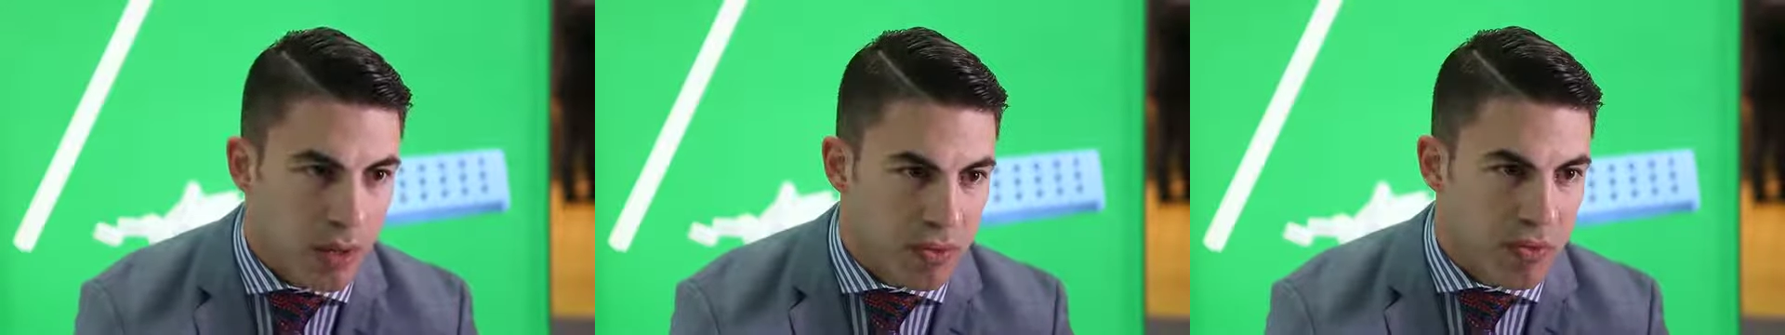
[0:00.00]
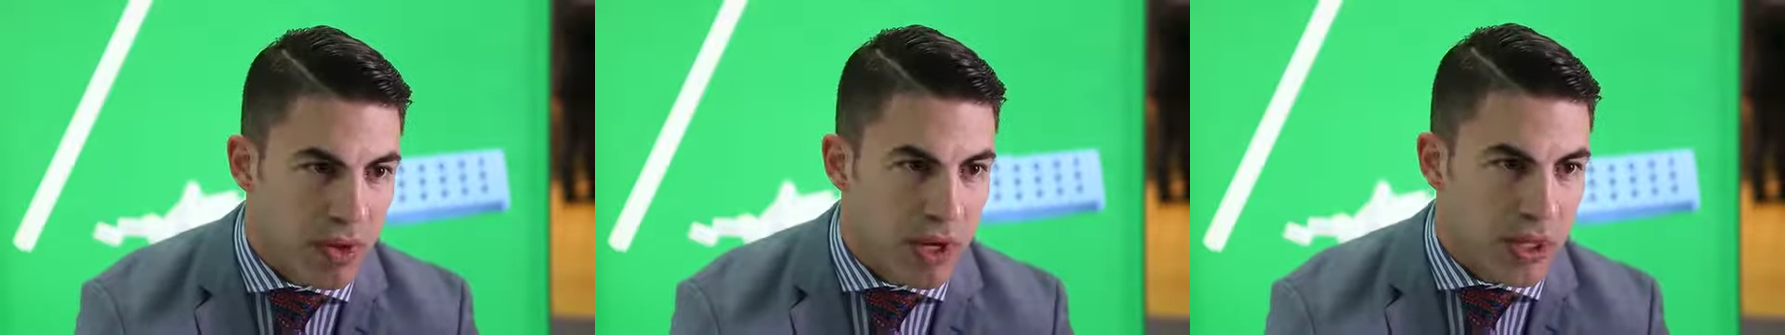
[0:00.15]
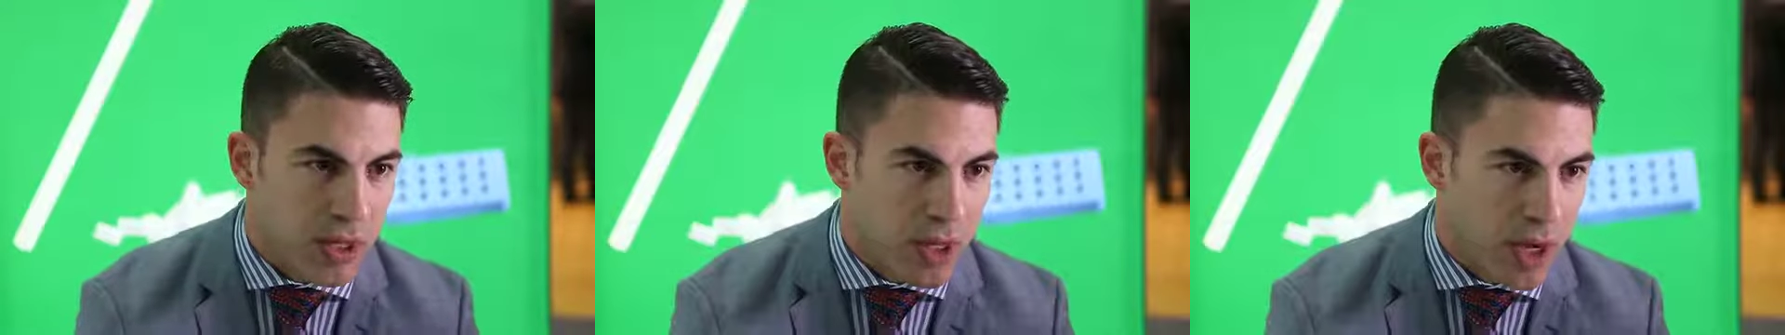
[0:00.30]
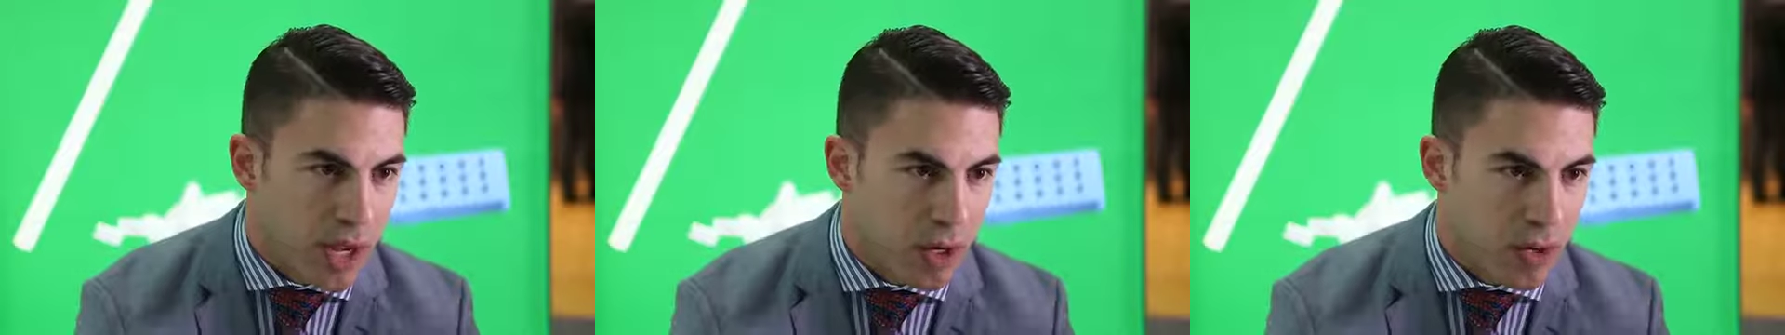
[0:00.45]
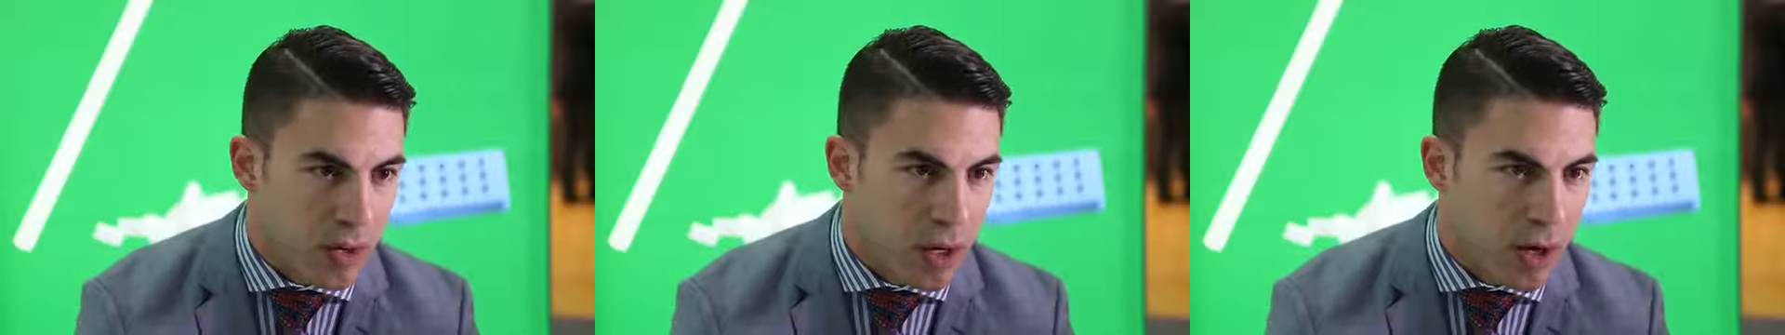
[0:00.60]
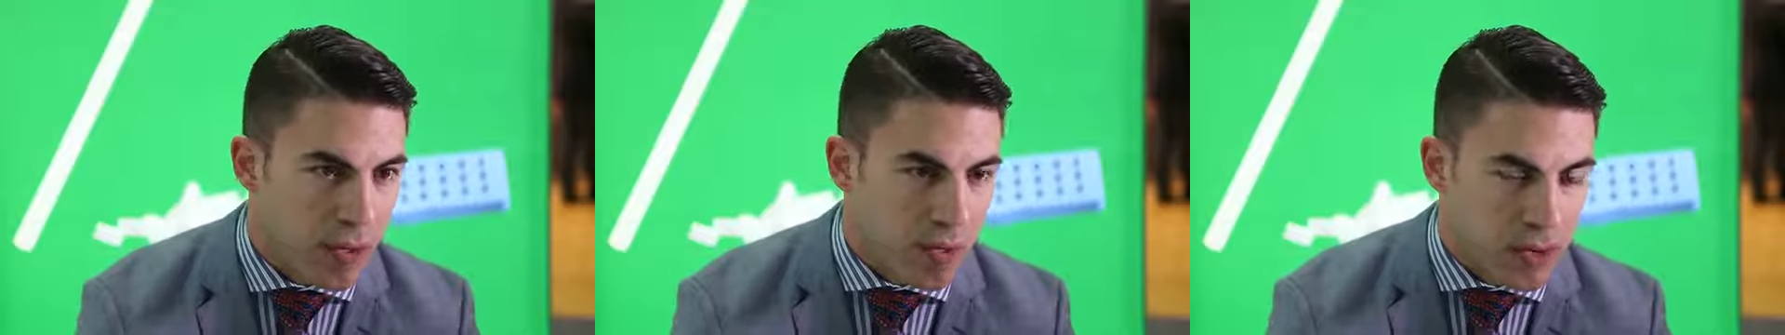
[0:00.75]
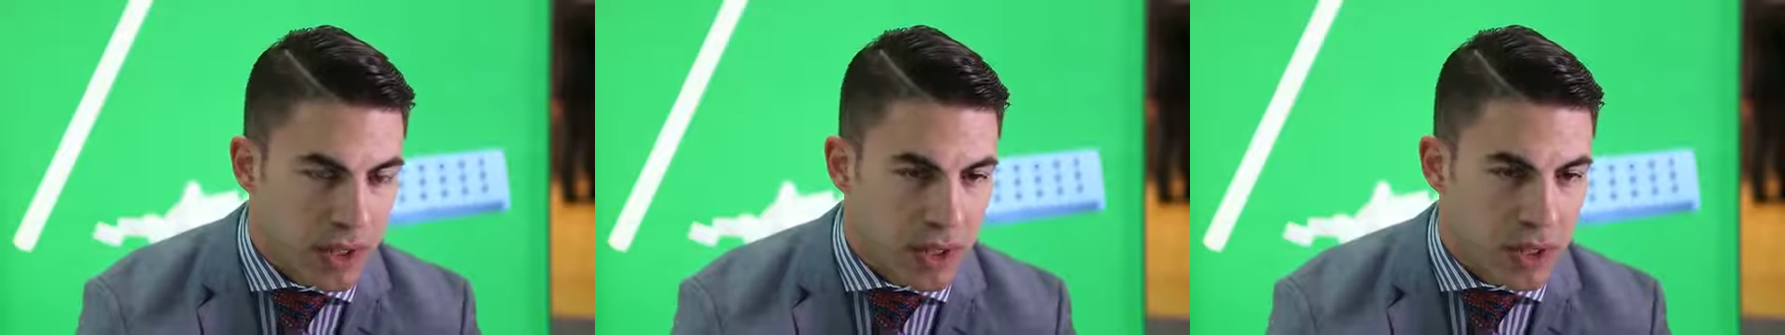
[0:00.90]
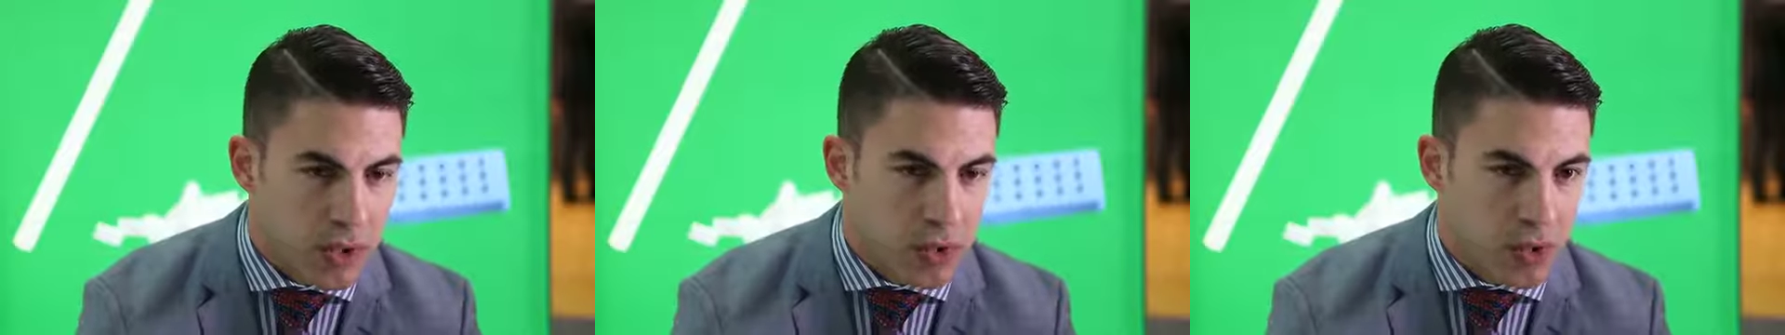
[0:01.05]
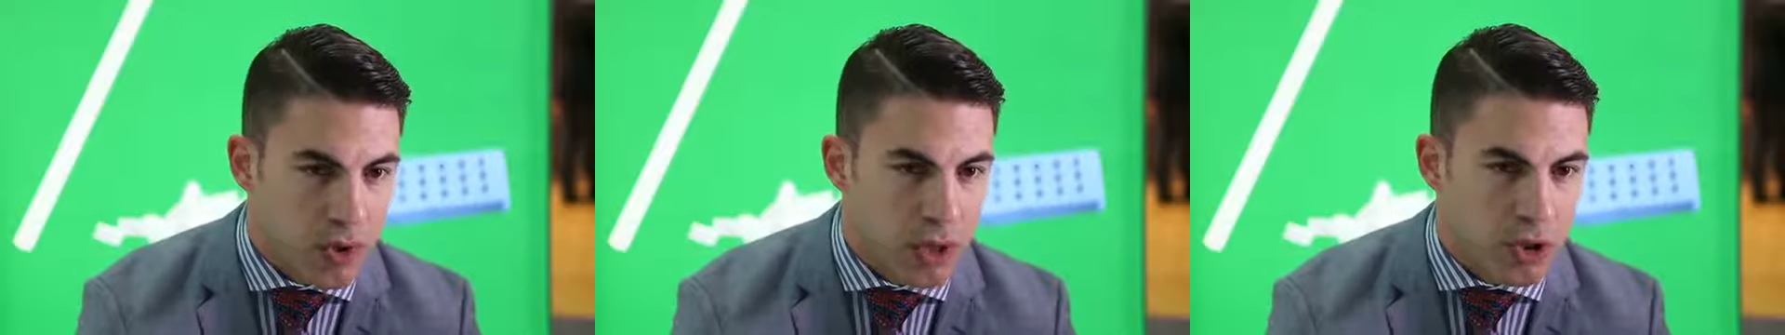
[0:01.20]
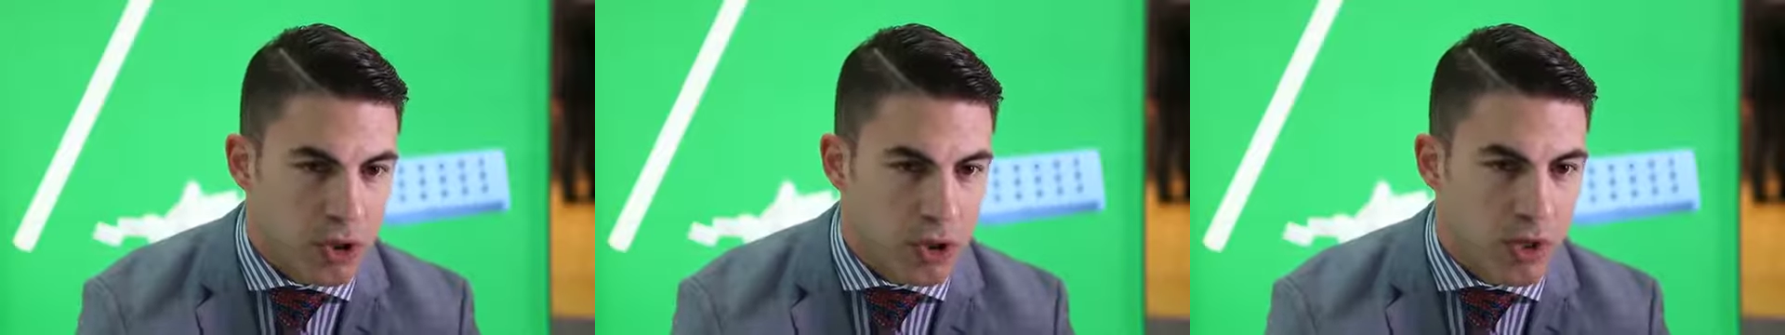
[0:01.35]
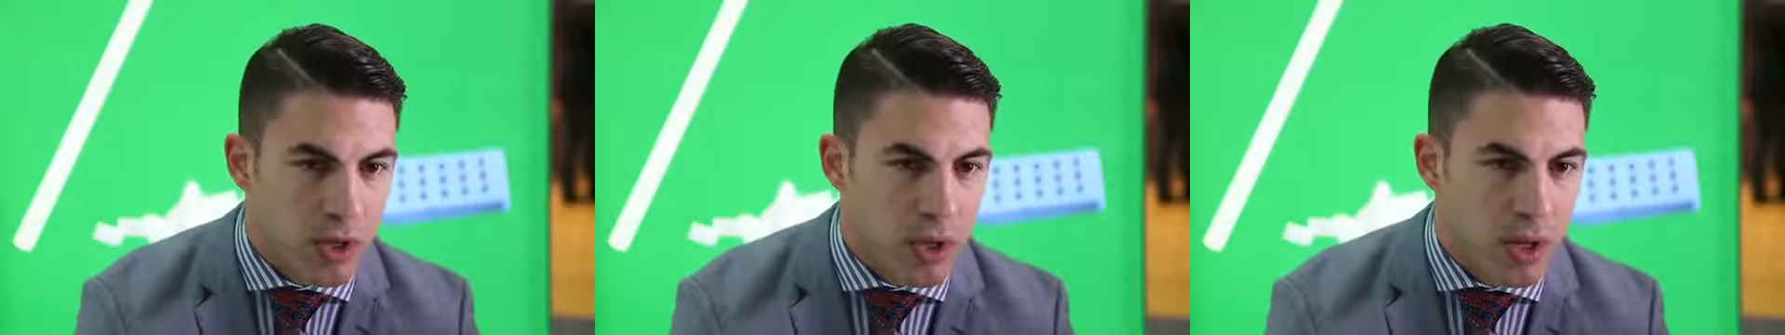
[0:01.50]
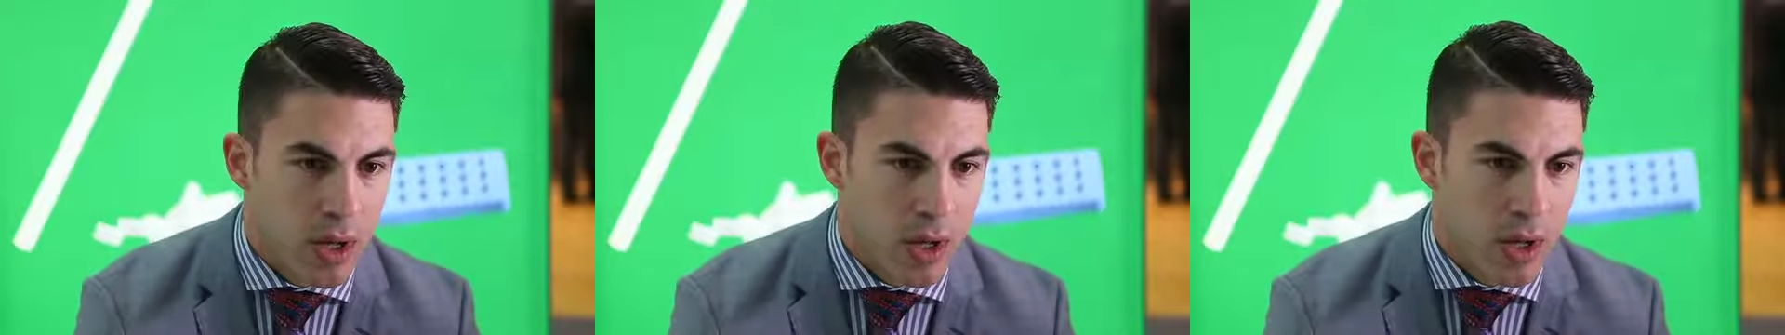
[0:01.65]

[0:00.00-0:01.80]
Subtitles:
infected allograft reconstruction.